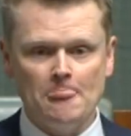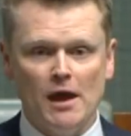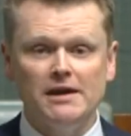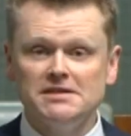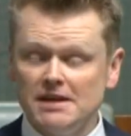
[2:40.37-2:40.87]

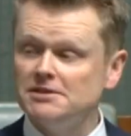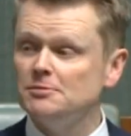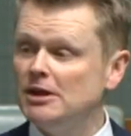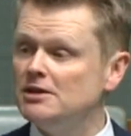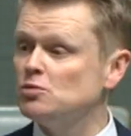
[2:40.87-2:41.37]
And he said to
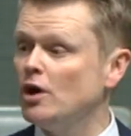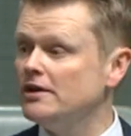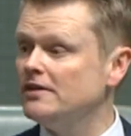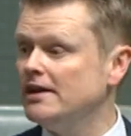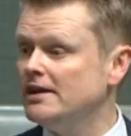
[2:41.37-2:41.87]
me he's
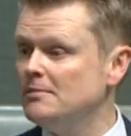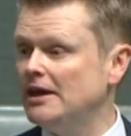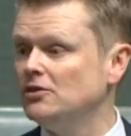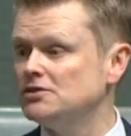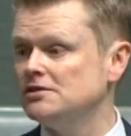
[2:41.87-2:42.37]
worried that he may
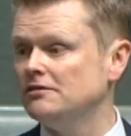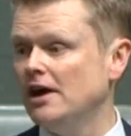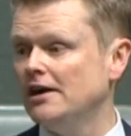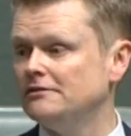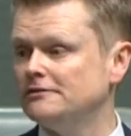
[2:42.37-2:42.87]
not
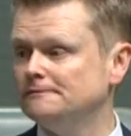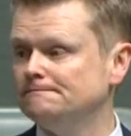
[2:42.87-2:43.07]
survive.